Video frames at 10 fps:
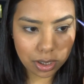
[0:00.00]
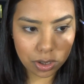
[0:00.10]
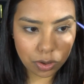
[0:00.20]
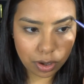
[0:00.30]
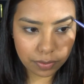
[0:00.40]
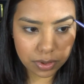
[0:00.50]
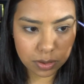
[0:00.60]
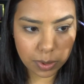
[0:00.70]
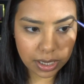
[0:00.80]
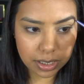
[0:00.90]
You don't have to
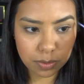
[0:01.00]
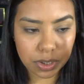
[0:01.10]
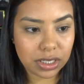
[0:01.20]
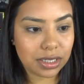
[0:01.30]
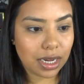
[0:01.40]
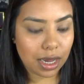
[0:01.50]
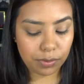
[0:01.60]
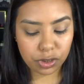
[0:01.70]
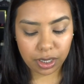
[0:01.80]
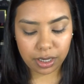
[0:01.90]
spend as much time
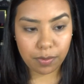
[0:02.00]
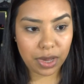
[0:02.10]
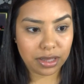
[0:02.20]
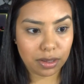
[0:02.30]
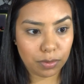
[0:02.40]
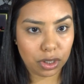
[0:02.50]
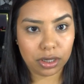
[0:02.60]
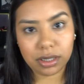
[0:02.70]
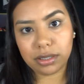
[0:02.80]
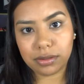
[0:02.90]
trying to make them
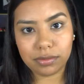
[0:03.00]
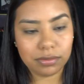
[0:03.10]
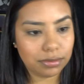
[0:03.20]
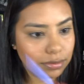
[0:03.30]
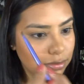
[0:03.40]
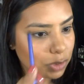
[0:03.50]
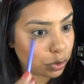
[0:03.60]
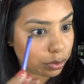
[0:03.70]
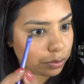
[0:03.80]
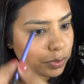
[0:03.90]
look
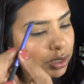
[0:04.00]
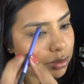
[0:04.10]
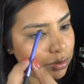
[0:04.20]
groomed.